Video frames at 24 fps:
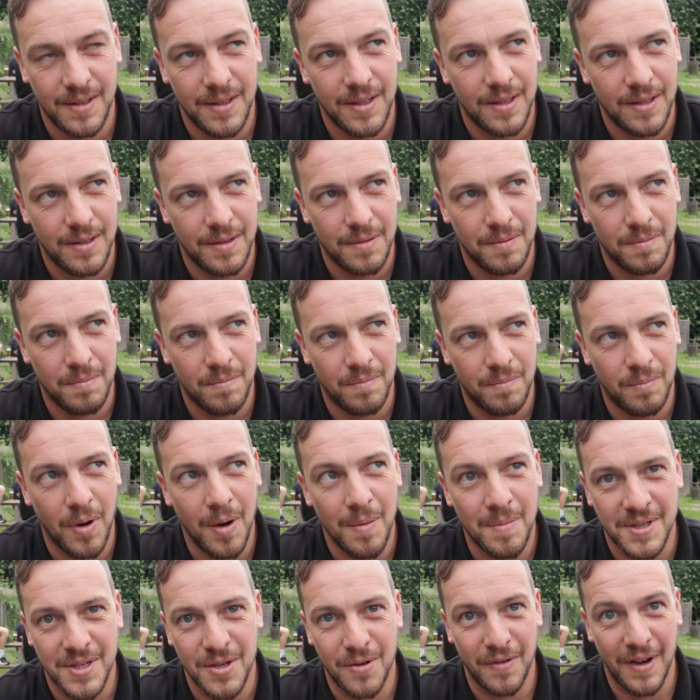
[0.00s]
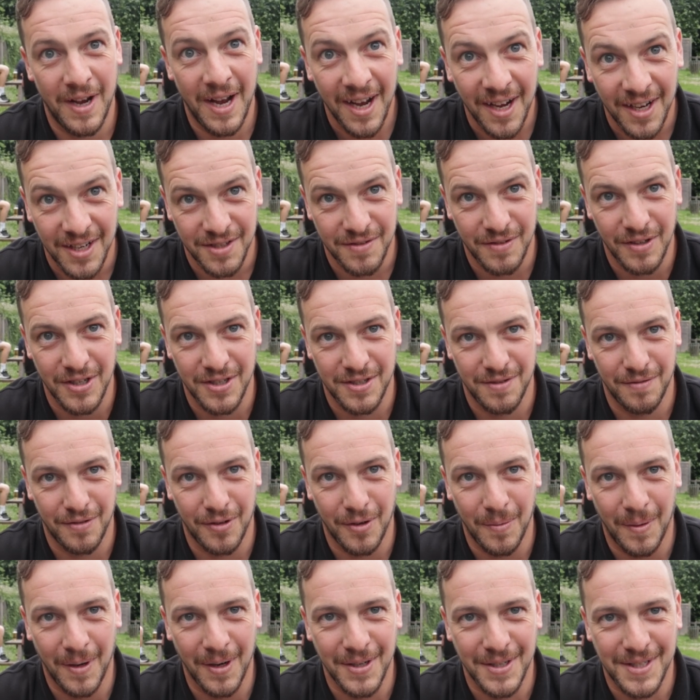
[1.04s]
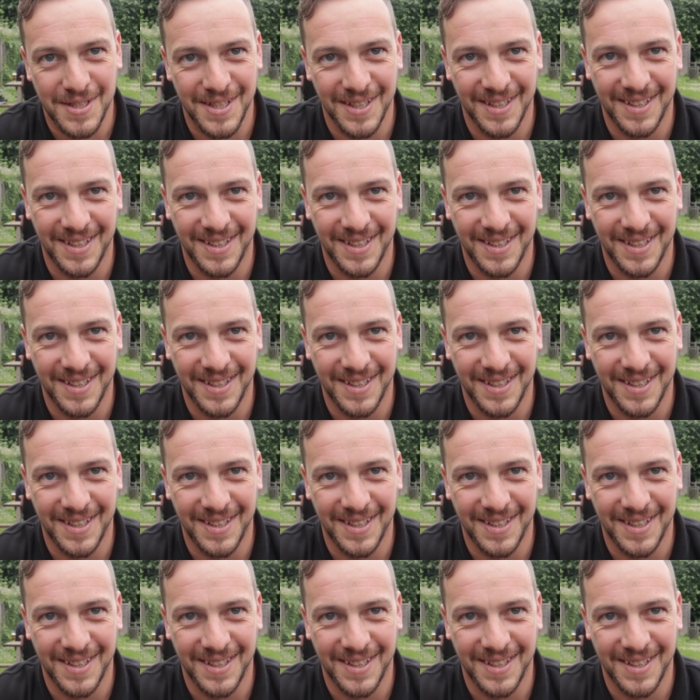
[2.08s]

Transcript: Buy myself a house, first and foremost.